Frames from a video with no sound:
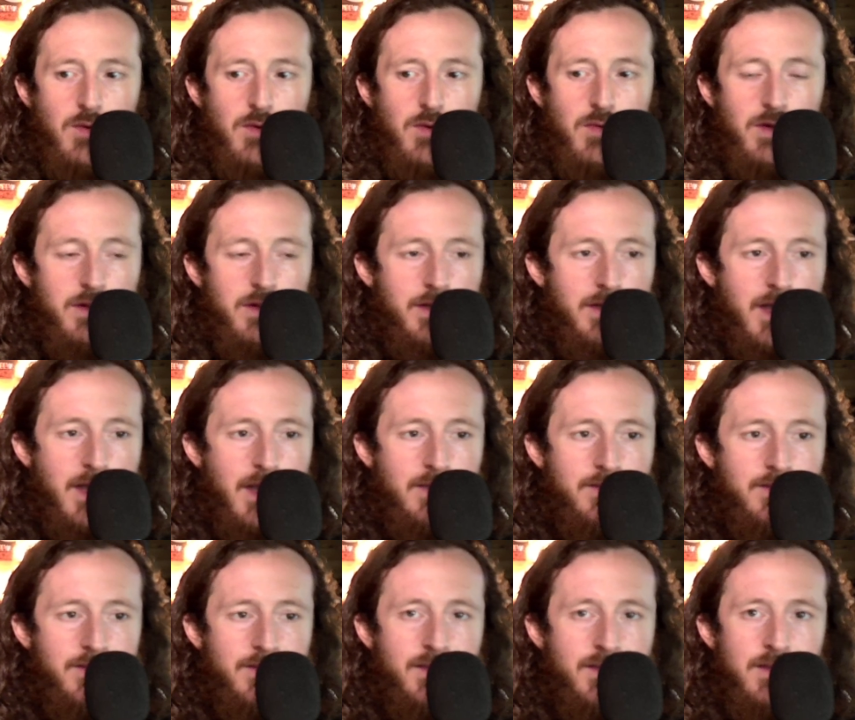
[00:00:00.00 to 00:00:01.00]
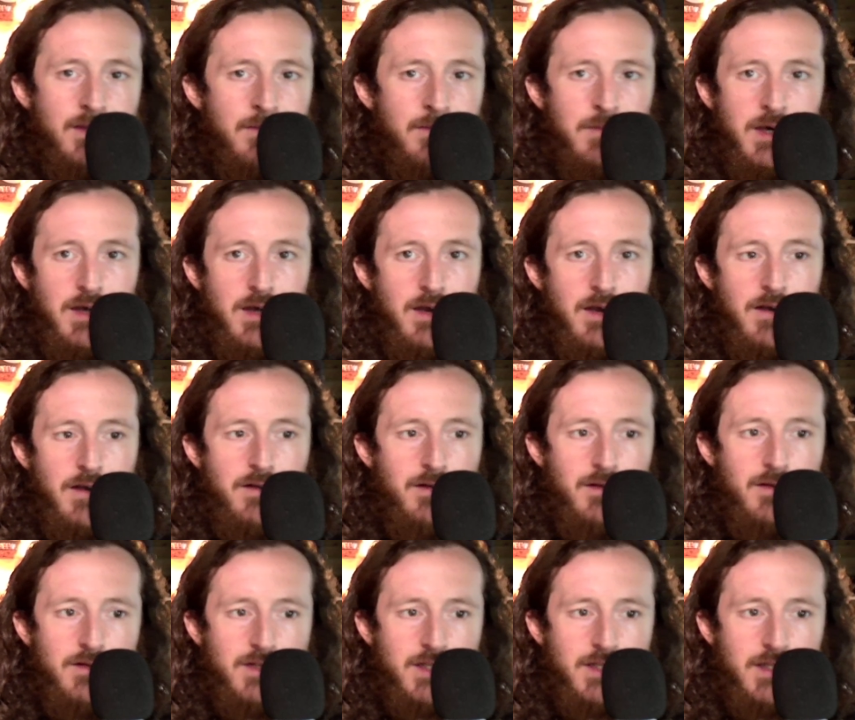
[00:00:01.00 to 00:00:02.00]
really not seeing but a
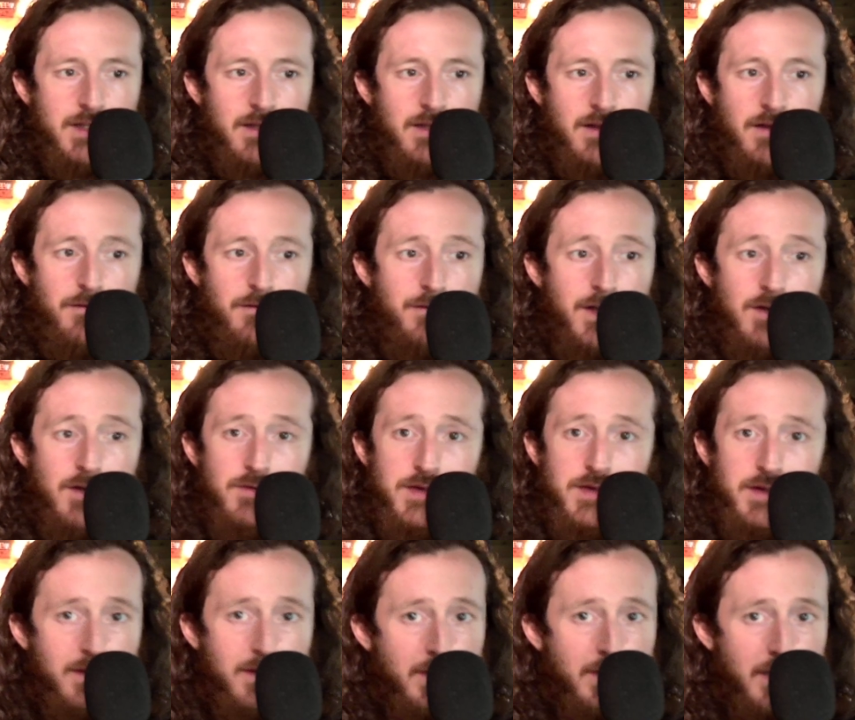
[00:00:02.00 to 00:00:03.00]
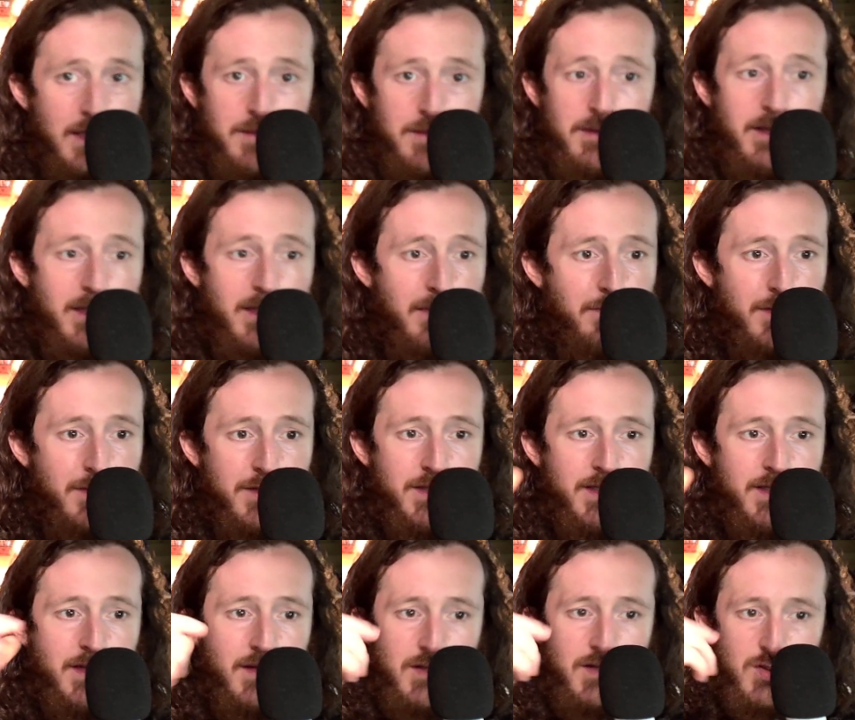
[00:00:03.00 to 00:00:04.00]
very limited
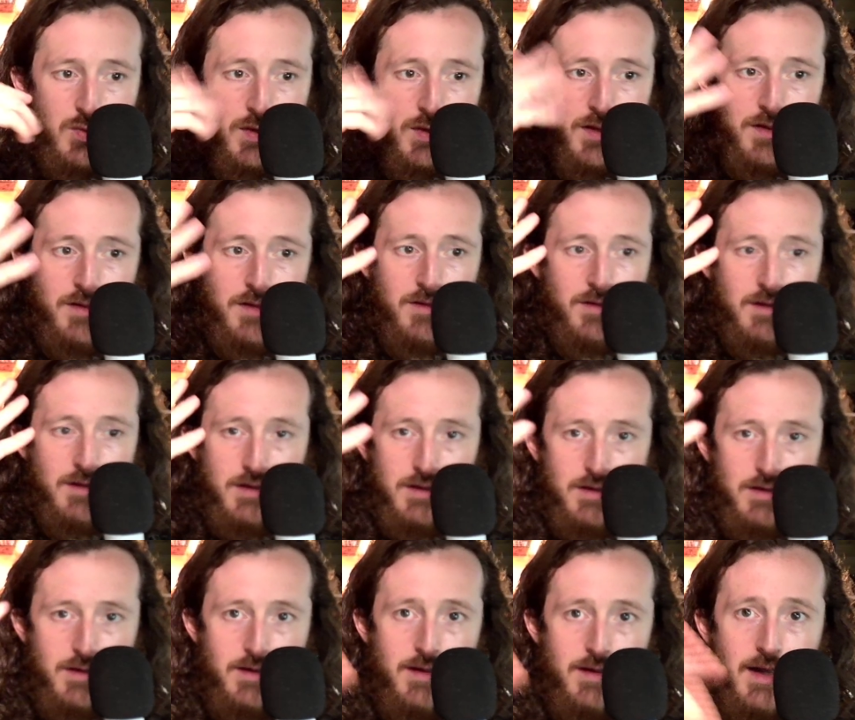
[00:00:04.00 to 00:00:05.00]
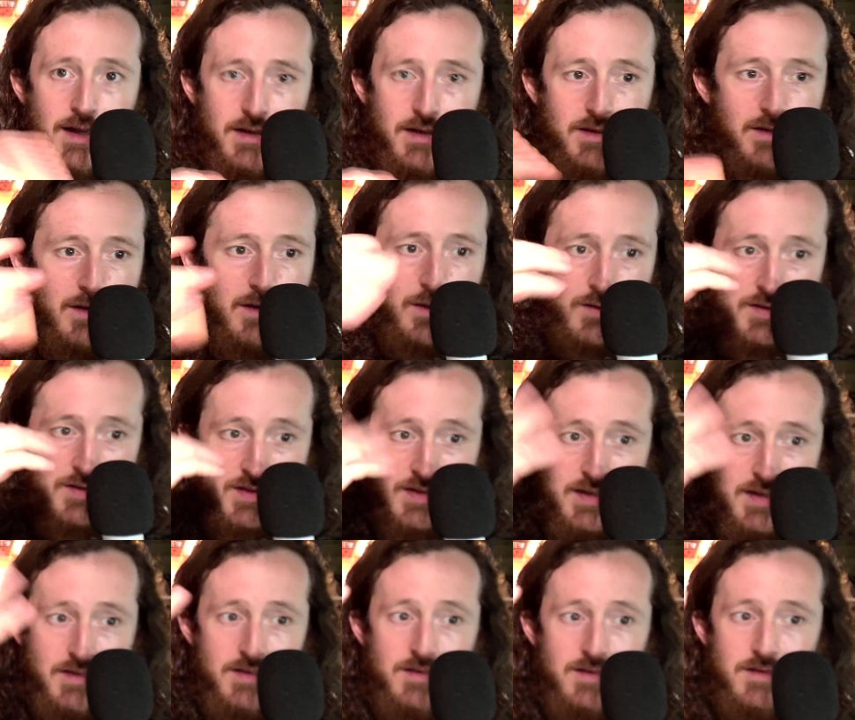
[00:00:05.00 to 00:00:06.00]
percentage with the, the
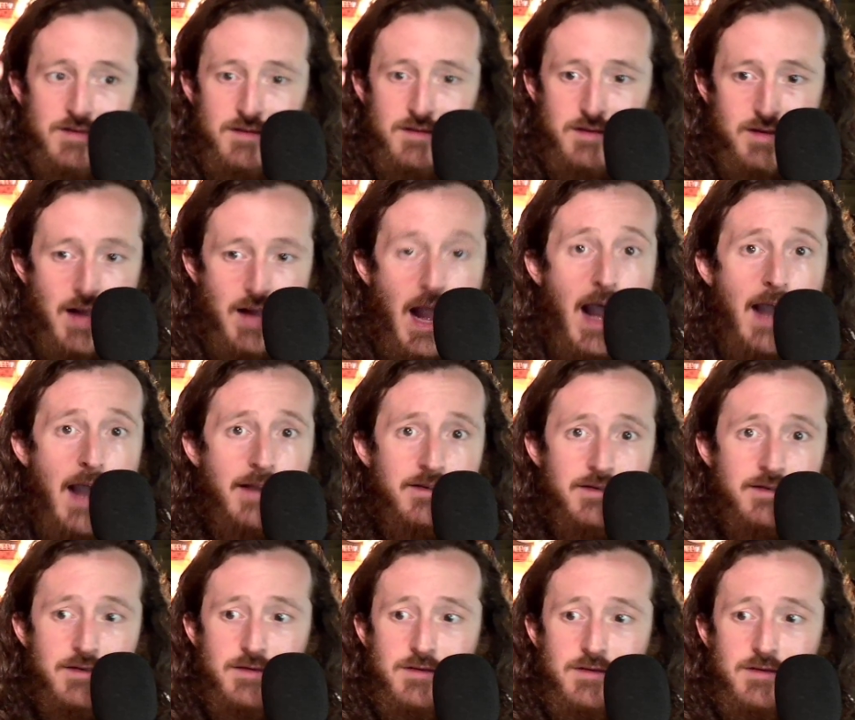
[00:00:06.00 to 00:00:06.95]
sense, the eyes.